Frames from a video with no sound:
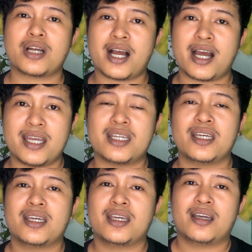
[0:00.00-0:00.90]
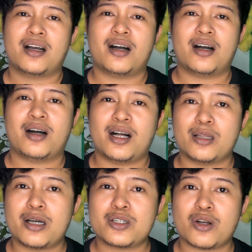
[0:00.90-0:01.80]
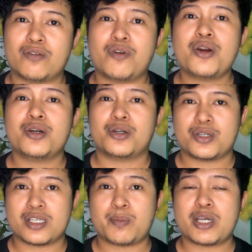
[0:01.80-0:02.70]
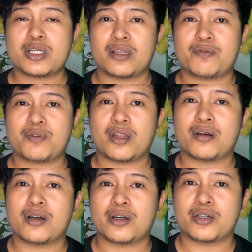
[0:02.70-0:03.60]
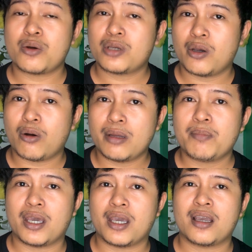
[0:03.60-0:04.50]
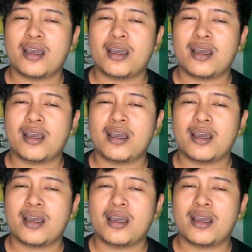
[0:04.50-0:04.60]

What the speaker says: guide a lot of foreigners, especially for the Tokyo Olympic.